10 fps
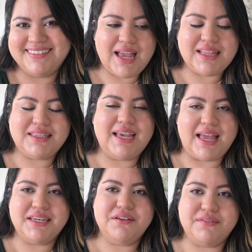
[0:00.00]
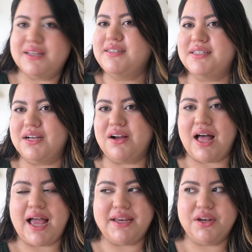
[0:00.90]
At the end of this year,
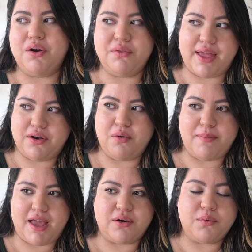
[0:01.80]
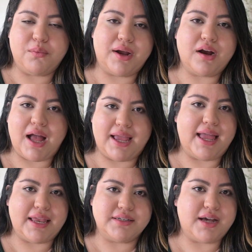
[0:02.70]
I know that no matter where I
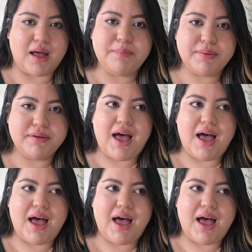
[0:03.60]
end up,